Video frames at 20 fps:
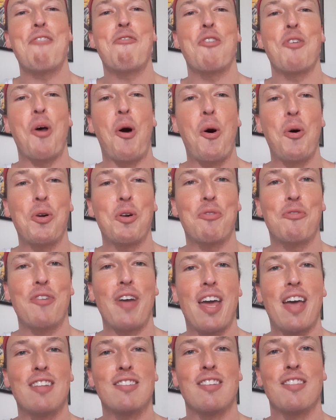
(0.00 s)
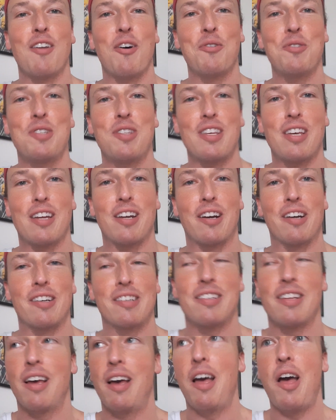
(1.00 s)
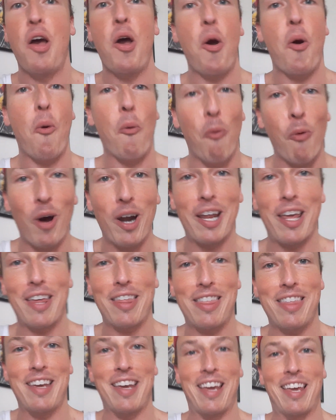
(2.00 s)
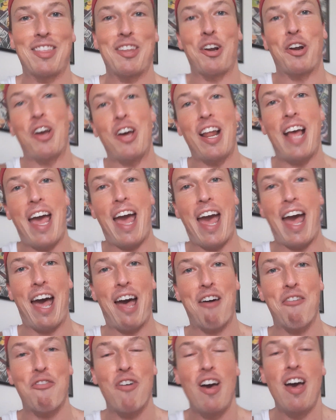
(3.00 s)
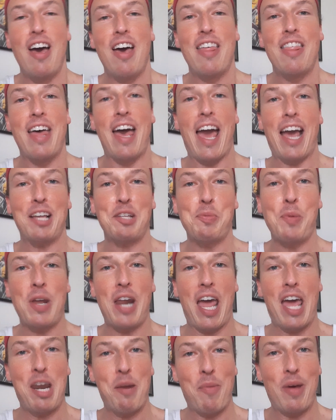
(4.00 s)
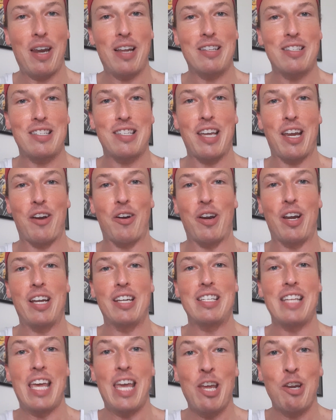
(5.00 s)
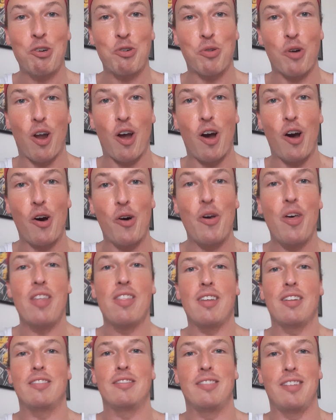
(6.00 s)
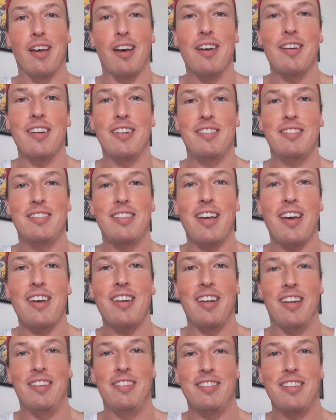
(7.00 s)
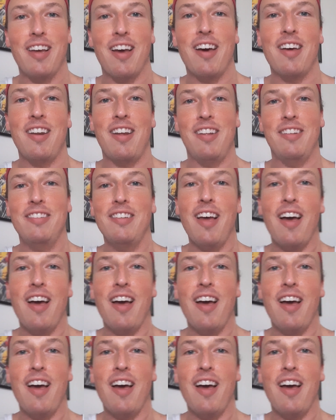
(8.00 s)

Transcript: for the older fans in those theaters. What do you think? They're gonna have the X Men animated series intro, the dun na na